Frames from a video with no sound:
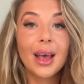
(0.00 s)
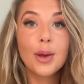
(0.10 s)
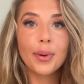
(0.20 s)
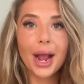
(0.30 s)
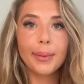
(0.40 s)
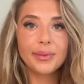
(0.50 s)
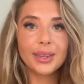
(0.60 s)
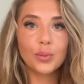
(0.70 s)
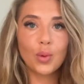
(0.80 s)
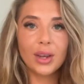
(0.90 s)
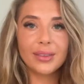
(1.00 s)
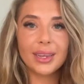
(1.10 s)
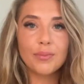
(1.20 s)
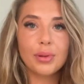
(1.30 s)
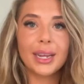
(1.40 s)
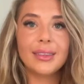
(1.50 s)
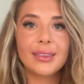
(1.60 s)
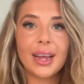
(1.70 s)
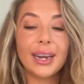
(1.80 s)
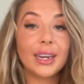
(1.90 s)
Perhaps it was in plain
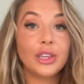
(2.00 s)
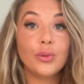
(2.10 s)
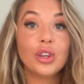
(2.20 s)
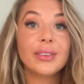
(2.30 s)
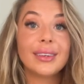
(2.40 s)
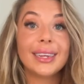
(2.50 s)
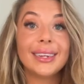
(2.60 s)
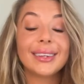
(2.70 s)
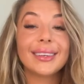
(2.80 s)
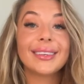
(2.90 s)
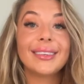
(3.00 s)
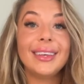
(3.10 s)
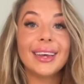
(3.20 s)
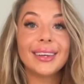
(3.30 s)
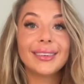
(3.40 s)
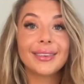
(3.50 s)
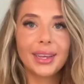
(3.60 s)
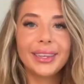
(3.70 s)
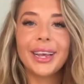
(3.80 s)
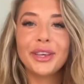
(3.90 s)
sight and you just didn't see it,
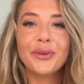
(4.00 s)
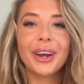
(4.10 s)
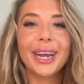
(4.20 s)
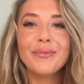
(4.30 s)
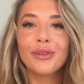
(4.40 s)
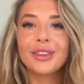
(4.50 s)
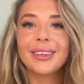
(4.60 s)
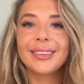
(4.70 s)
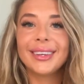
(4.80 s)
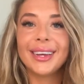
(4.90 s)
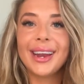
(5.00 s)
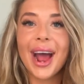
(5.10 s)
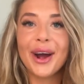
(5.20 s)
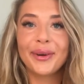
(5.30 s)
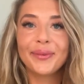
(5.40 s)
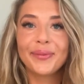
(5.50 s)
yet you are able to see it now.